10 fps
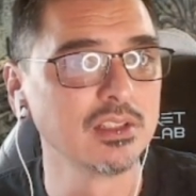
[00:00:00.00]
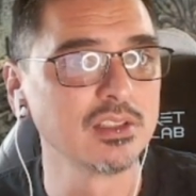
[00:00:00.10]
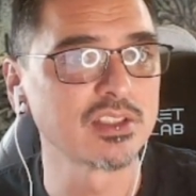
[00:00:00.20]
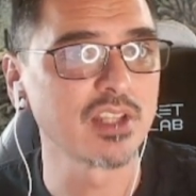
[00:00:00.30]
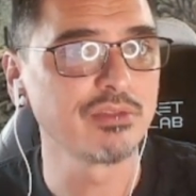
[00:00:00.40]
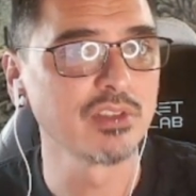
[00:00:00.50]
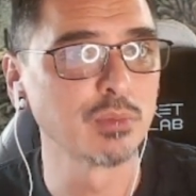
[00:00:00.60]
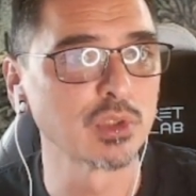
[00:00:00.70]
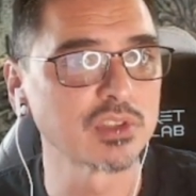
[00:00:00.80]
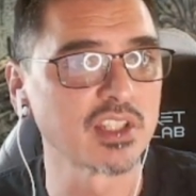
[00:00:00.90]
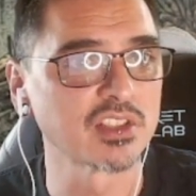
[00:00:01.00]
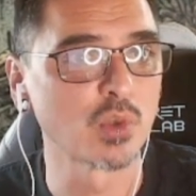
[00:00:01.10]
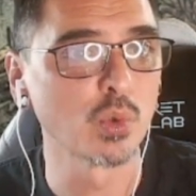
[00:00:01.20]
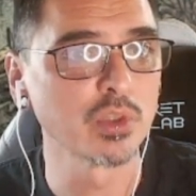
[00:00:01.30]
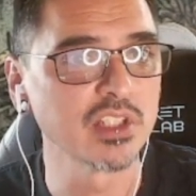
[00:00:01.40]
Deciphering the book takes a
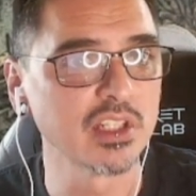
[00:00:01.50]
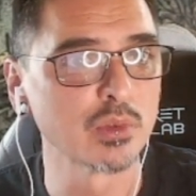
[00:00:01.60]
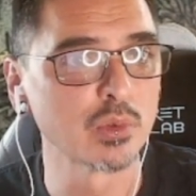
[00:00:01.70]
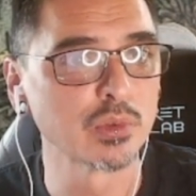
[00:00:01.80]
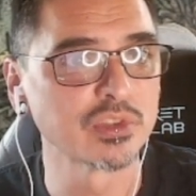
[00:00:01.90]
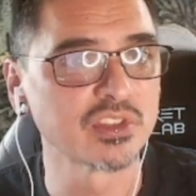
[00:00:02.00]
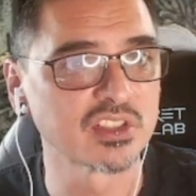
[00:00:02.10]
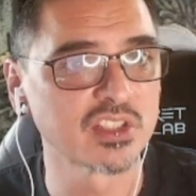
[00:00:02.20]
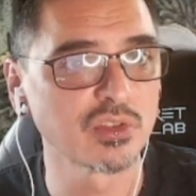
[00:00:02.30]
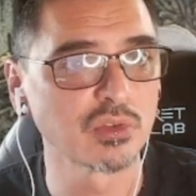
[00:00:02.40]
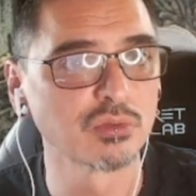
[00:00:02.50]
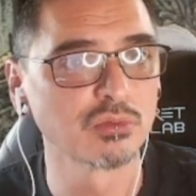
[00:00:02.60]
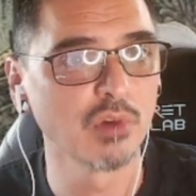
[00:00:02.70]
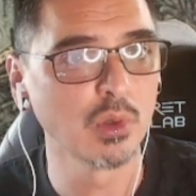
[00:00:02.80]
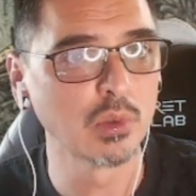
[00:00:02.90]
quarter day or successor
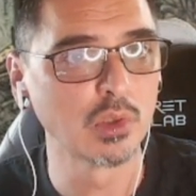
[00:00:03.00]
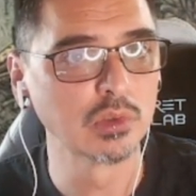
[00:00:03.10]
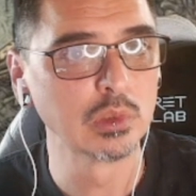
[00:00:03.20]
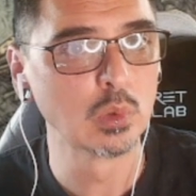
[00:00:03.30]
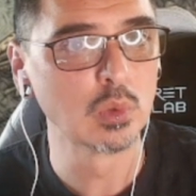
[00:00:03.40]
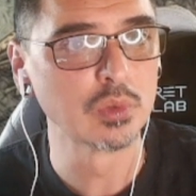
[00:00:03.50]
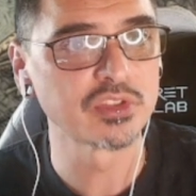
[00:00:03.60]
roll on lore.